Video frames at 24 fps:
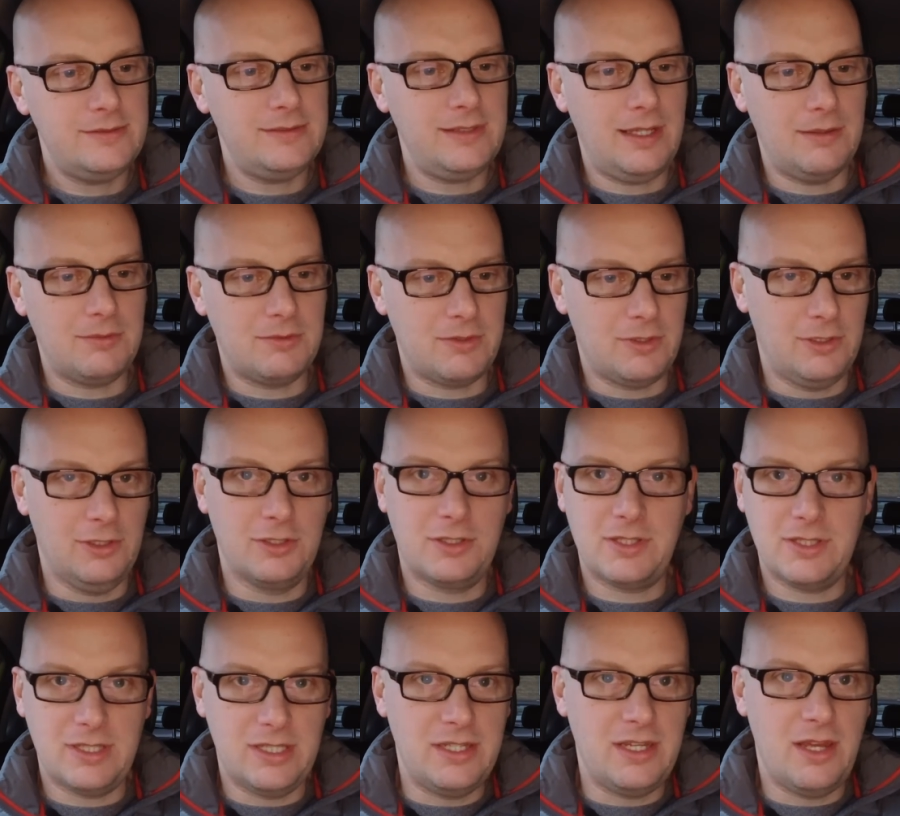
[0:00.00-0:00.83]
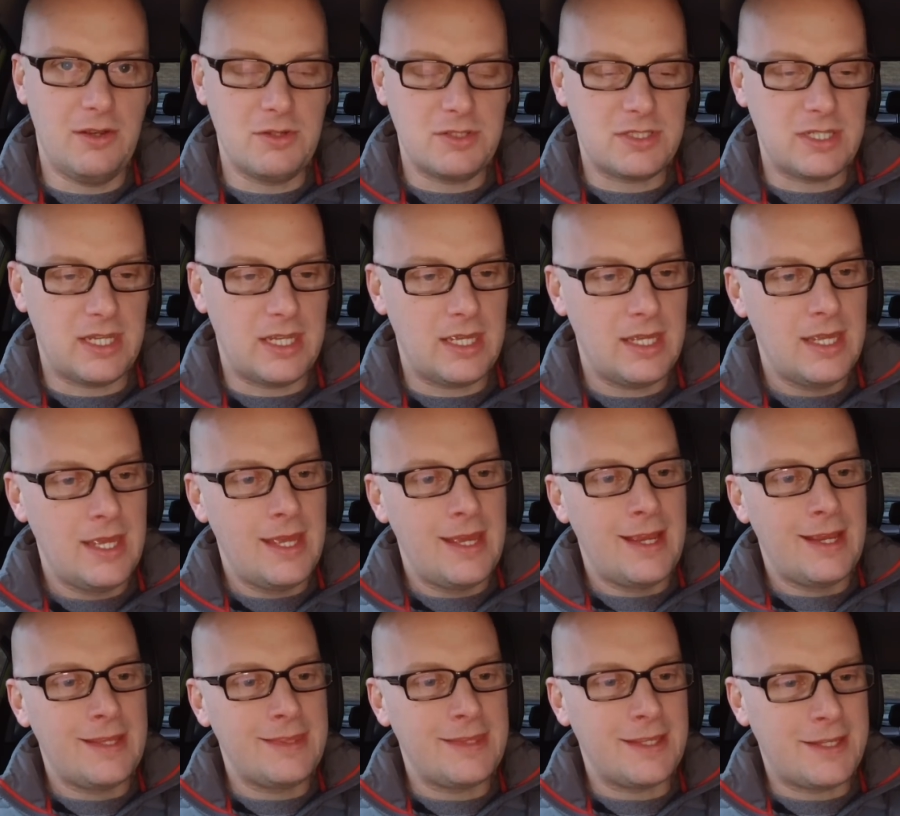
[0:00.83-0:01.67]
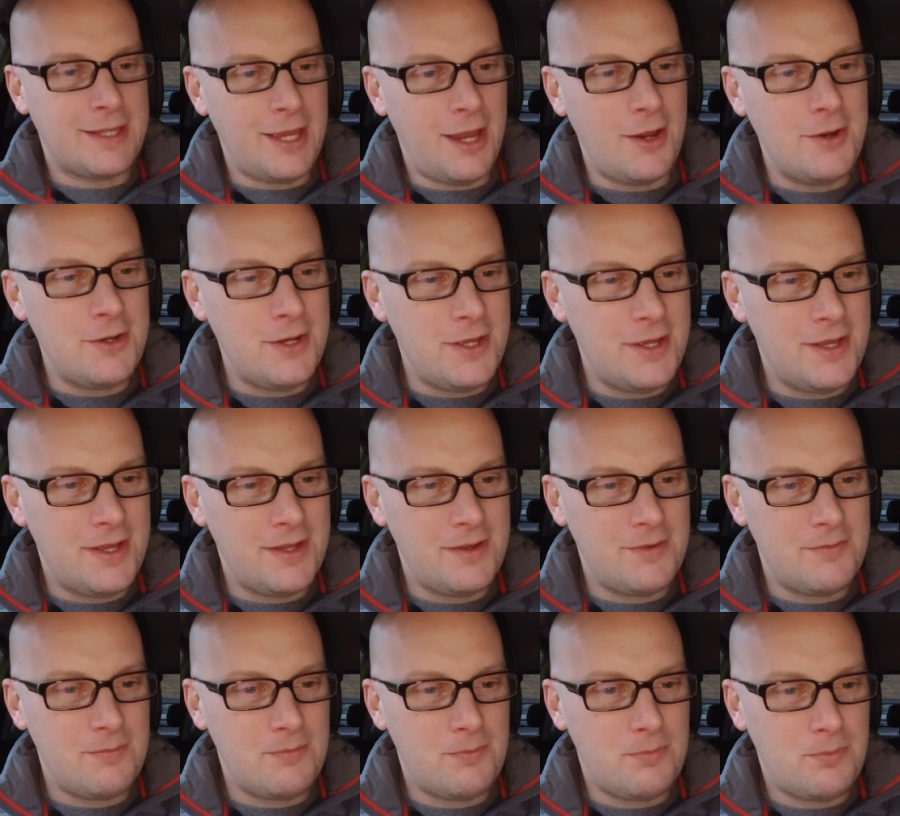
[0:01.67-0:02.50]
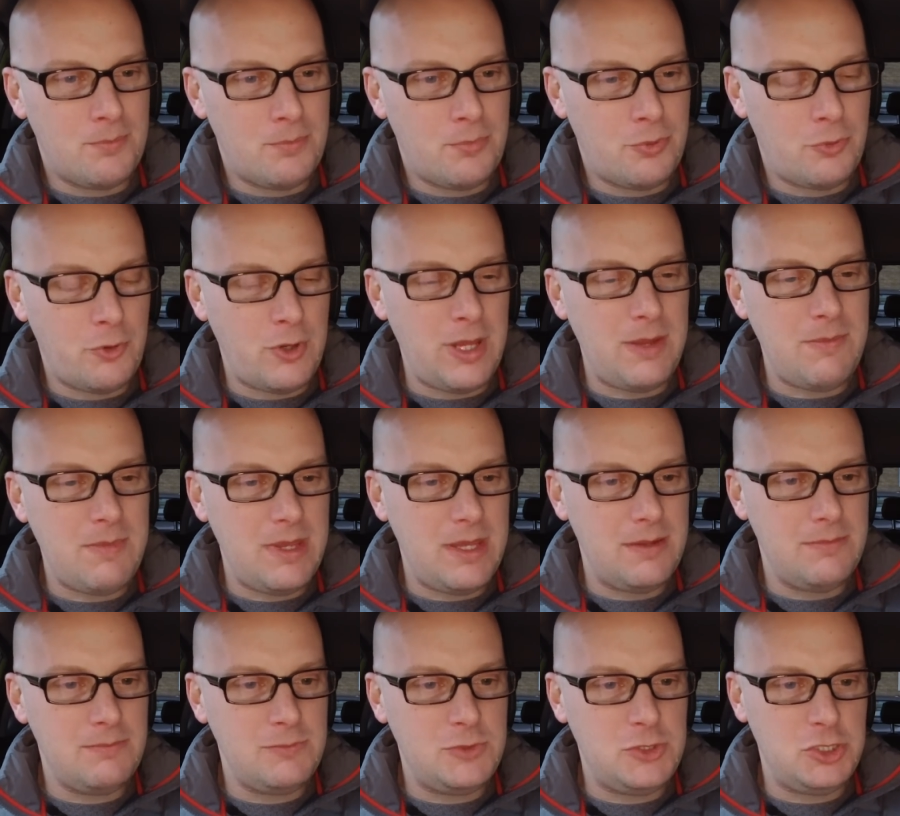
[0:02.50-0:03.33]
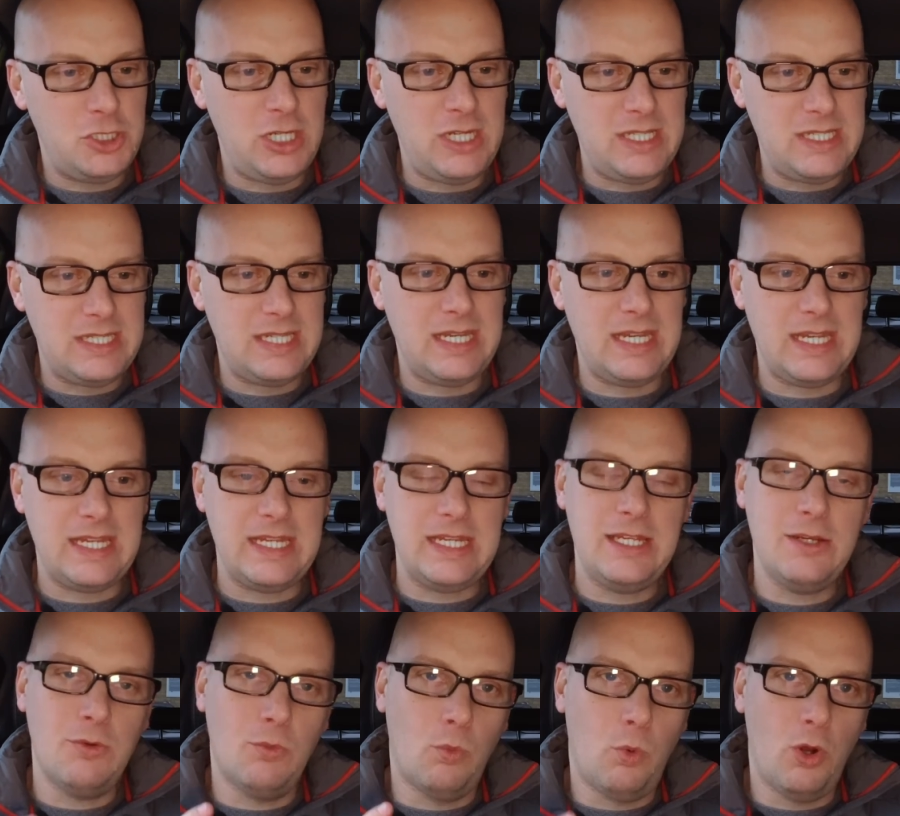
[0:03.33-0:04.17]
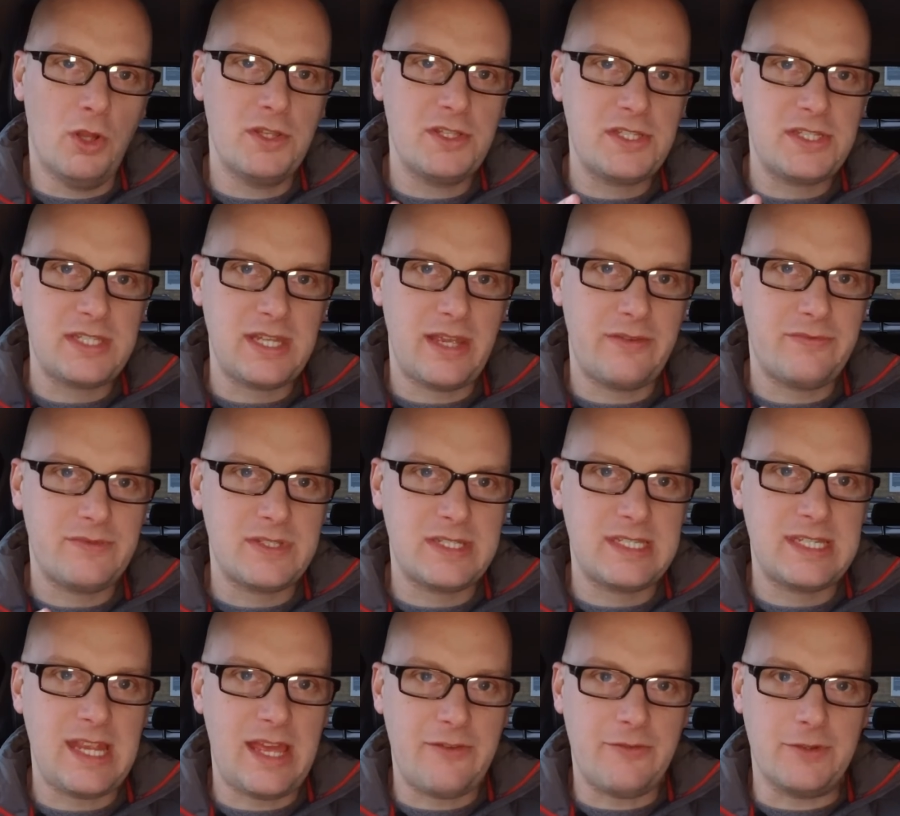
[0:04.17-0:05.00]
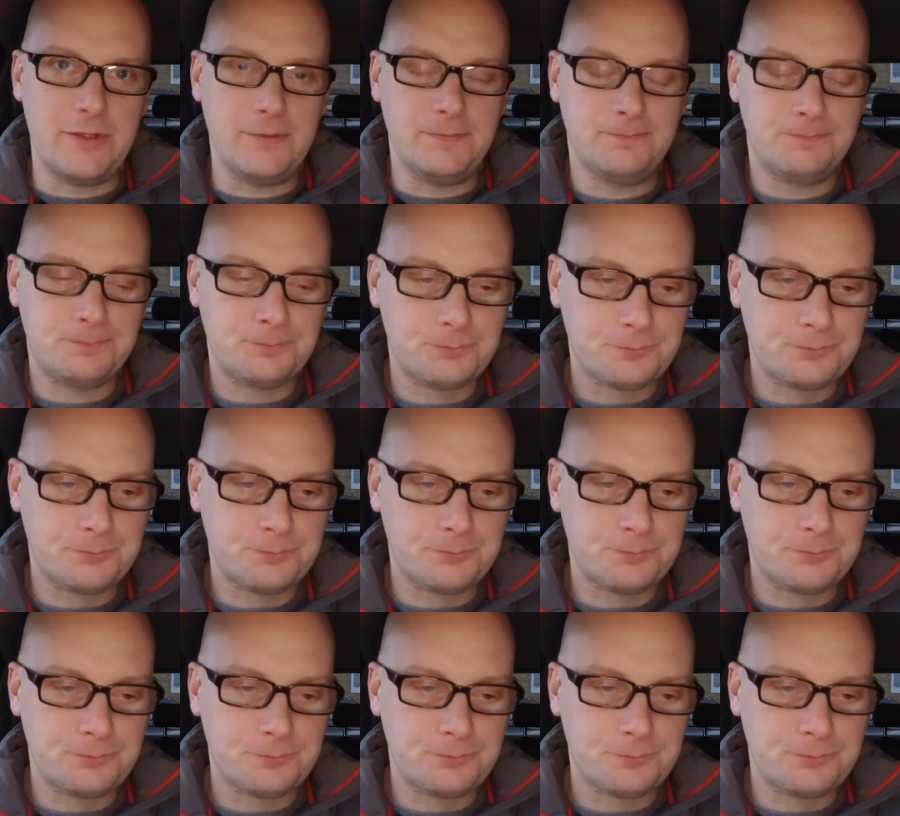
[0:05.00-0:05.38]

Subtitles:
I'm going to look at the notes here, the Kona Premium GT 177.